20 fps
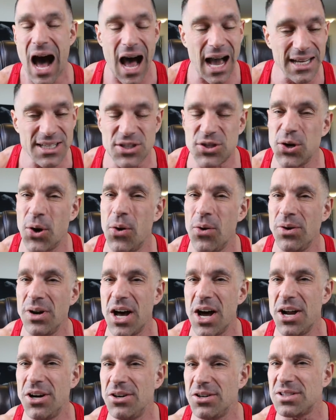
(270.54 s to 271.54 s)
I
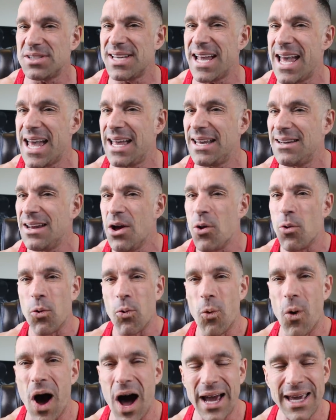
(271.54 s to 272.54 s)
don't understand
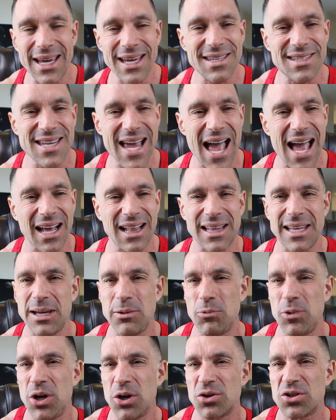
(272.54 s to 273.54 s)
why
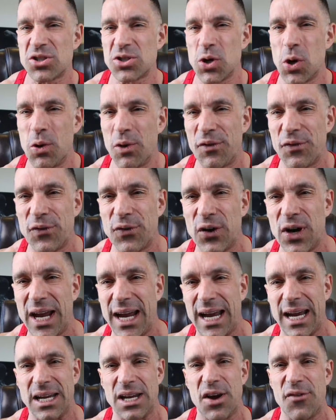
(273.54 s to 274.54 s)
exactly we are so
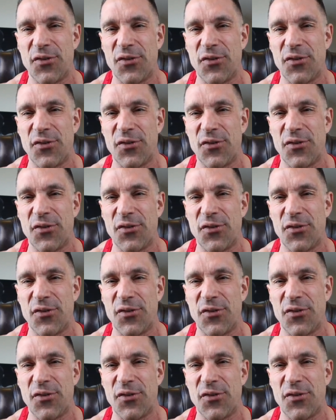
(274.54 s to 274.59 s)
afraid,